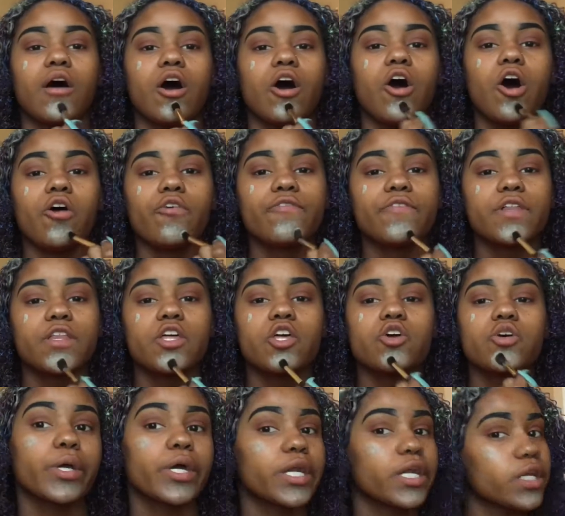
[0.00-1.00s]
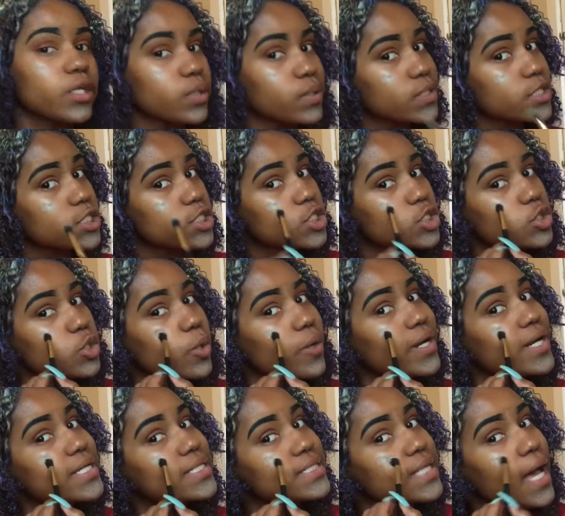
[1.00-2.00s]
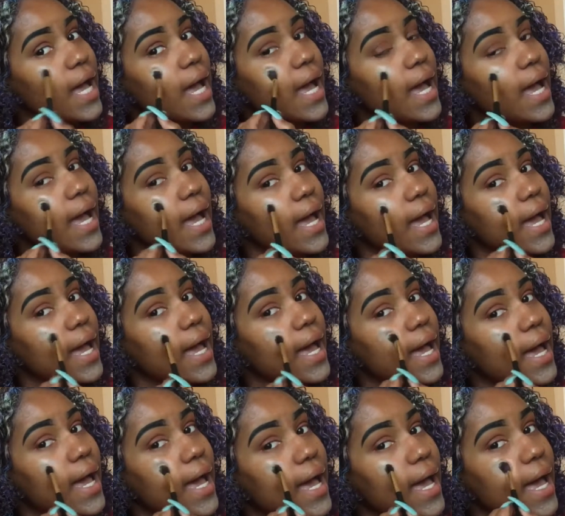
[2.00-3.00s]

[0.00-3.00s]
Hopefully, we're going to do a story time.